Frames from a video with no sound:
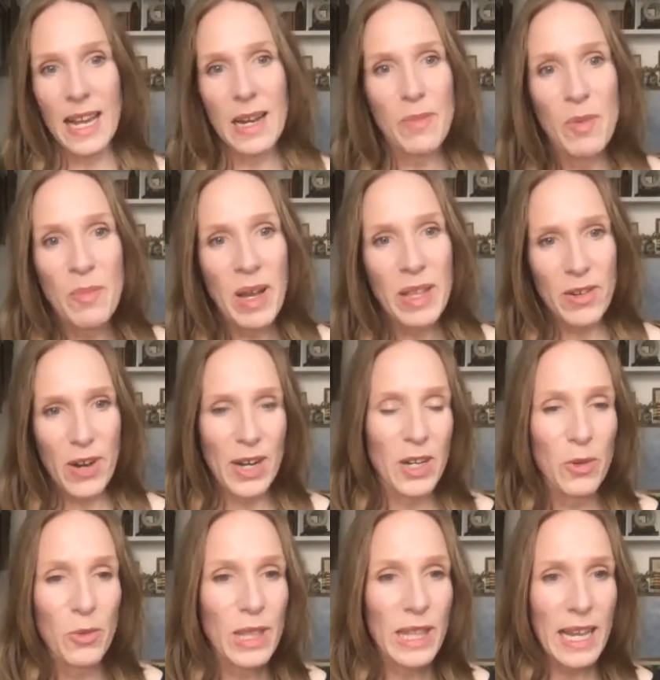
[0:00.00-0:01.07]
I'm a mother, I
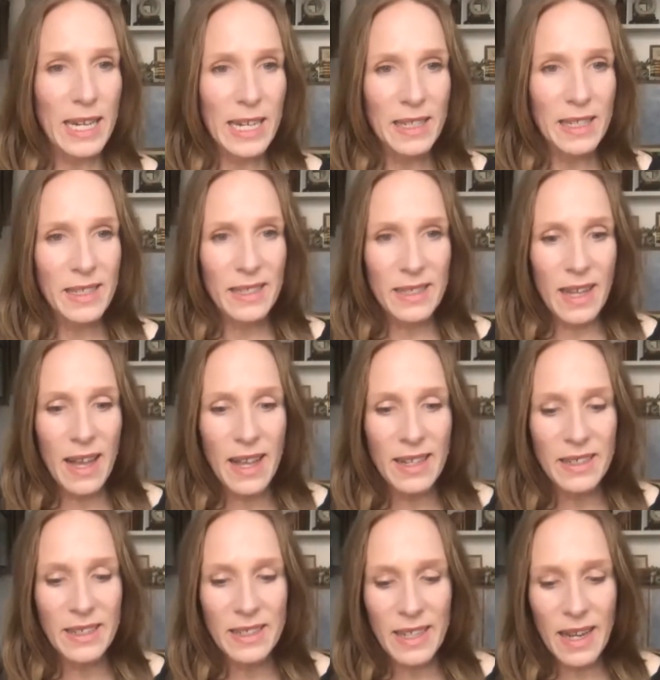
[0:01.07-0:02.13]
know what that is. And